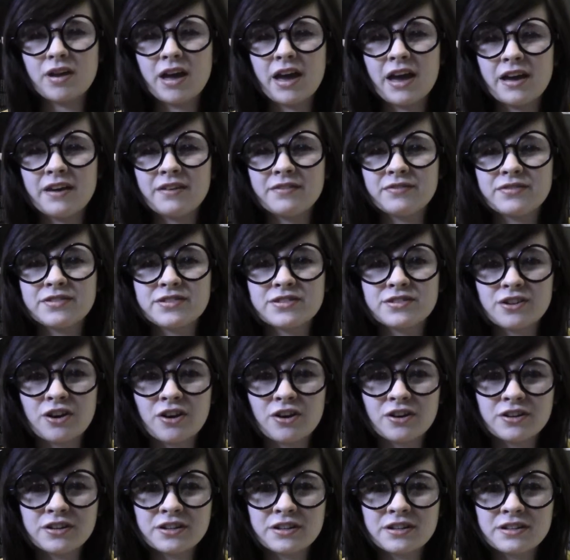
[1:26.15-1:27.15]
have
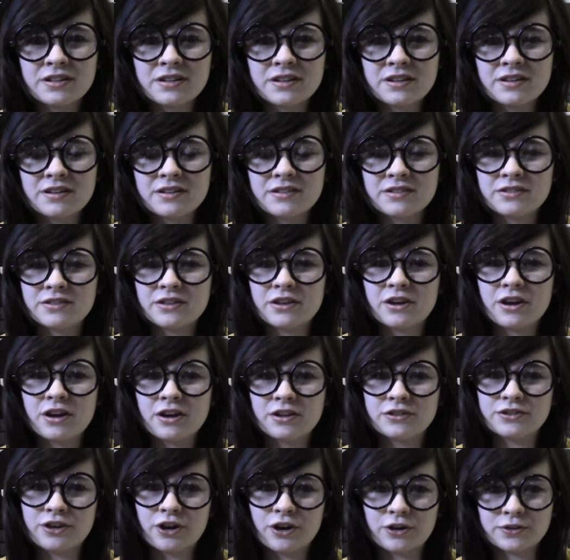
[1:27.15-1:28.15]
started
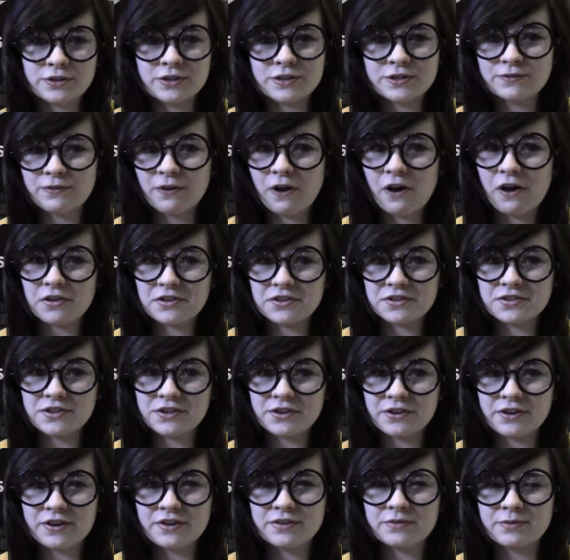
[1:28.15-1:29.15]
the Darkness Falls
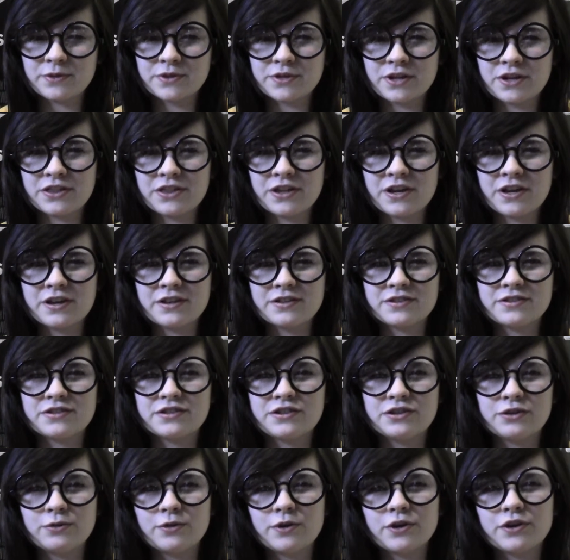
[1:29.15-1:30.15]
series, which I think is
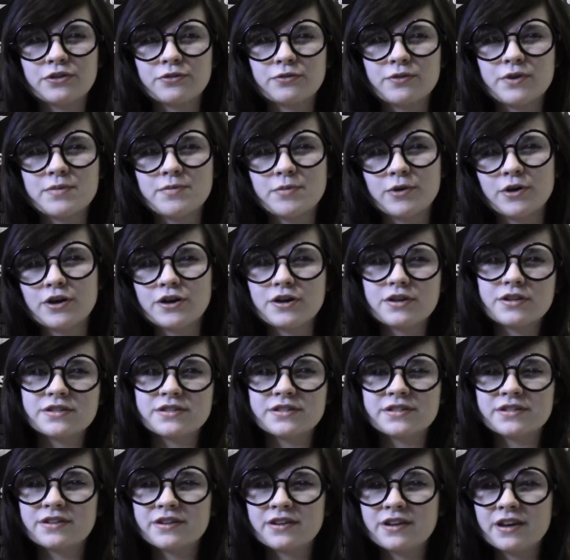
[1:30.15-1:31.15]
two or three
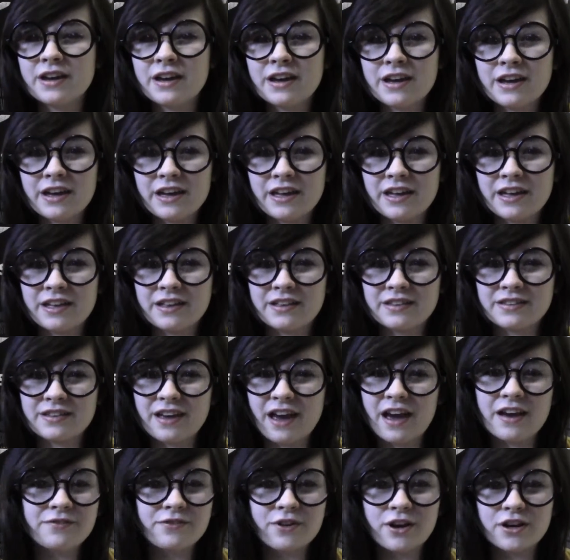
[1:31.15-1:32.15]
books, and
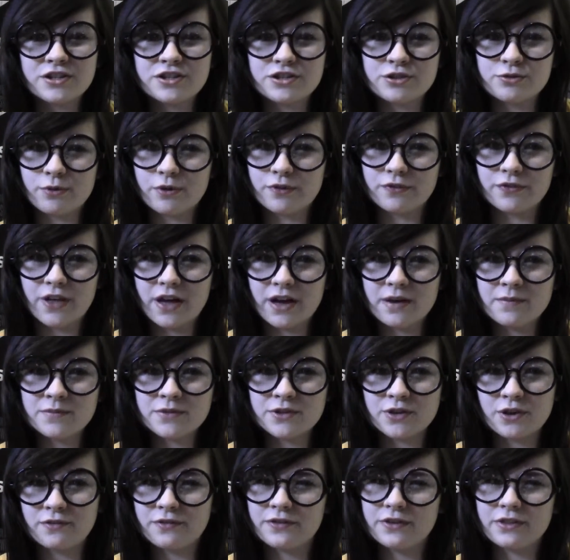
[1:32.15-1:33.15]
I've read two of them,
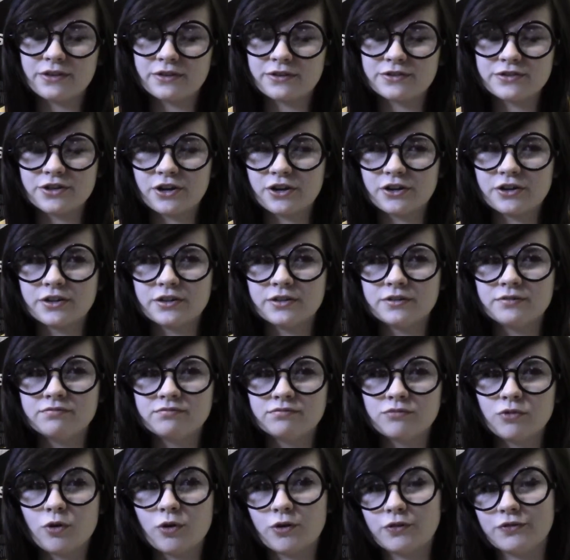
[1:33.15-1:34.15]
so I've either started
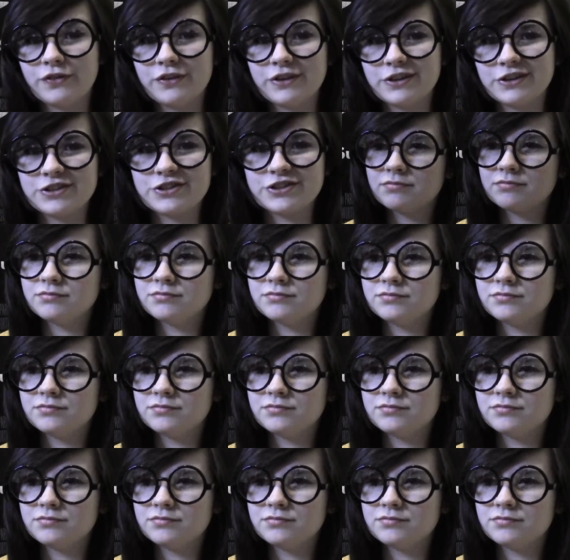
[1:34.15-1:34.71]
or finished.